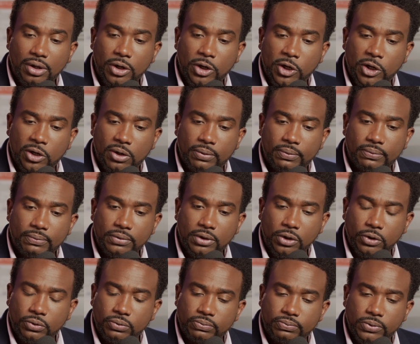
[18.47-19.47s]
um, you
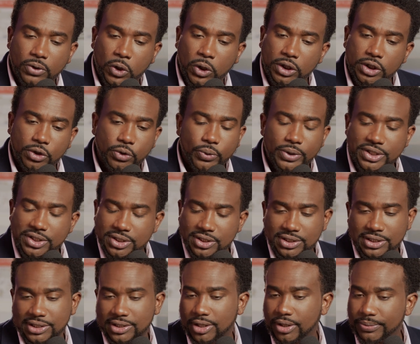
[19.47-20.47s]
know, all the questions
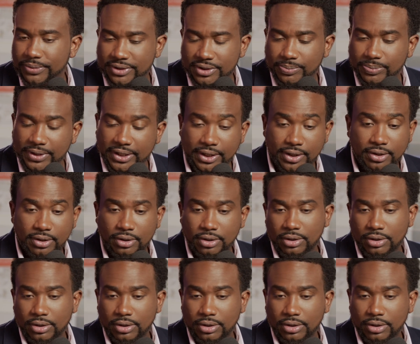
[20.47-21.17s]
that come into play.